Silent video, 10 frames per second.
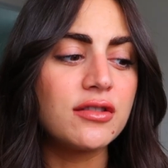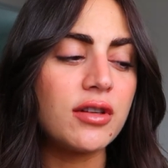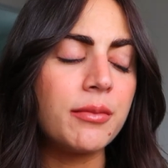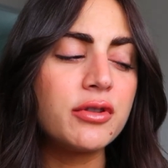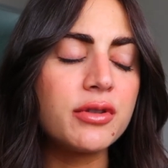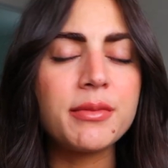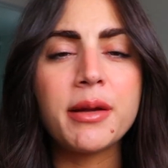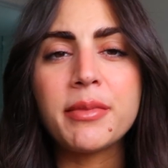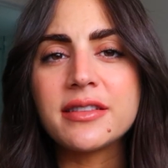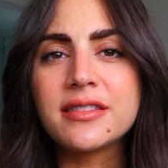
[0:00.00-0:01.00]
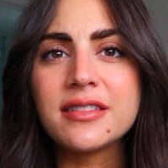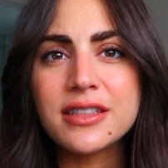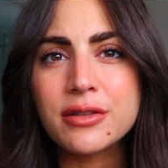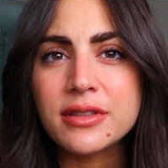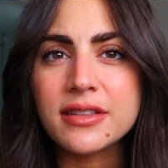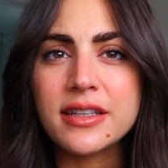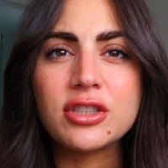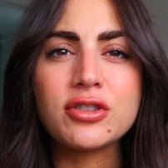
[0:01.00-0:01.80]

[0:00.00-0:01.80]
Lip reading: So I'm doing my best to deal with it,